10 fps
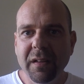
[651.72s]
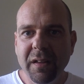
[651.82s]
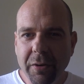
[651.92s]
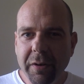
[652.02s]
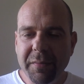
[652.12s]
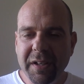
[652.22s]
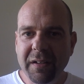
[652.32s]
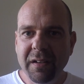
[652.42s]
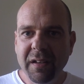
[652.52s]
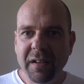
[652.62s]
You know what I
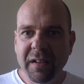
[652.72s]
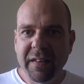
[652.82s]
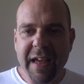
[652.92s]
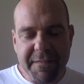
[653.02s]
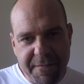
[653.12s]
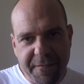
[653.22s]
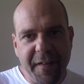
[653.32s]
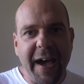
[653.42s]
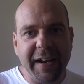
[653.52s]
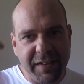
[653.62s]
mean? That
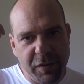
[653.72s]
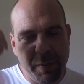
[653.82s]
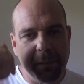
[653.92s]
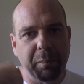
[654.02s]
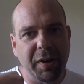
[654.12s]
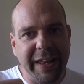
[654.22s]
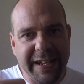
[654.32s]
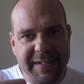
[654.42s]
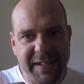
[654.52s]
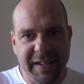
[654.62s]
fact has been
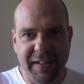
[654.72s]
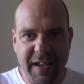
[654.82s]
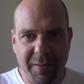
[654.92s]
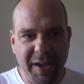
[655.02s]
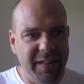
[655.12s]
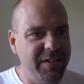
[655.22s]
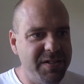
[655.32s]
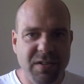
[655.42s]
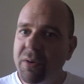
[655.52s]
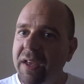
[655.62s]
planted in them, and
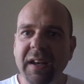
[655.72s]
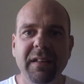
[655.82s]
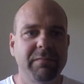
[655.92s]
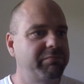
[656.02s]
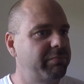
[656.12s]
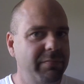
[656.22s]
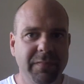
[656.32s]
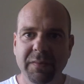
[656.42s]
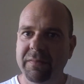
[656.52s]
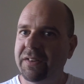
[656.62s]
there's no getting,
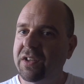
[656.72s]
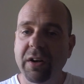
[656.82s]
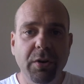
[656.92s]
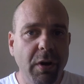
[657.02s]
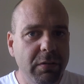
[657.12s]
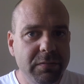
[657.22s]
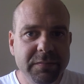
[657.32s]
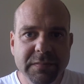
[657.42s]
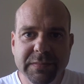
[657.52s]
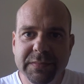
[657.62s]
it's going to grow.
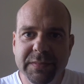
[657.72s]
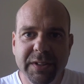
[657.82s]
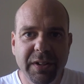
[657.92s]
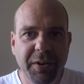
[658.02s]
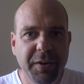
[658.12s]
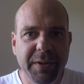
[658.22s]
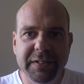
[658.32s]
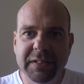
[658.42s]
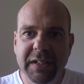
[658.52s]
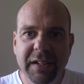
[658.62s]
You know what I
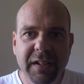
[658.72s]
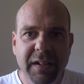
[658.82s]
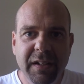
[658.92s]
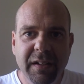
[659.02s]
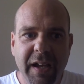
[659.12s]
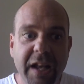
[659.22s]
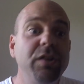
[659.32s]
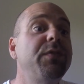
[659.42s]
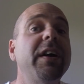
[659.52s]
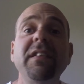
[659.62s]
mean? And
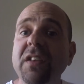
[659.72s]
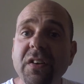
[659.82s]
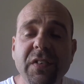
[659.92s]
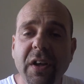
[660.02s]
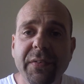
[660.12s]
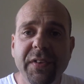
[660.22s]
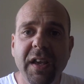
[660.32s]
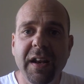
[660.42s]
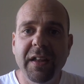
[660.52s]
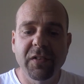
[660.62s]
you've done it to yourself,
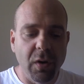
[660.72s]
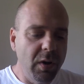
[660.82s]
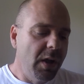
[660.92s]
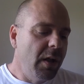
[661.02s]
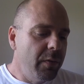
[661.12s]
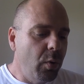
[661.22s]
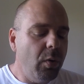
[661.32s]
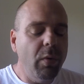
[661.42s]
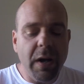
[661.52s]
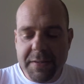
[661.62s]
CNN. So
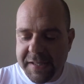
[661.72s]
what I was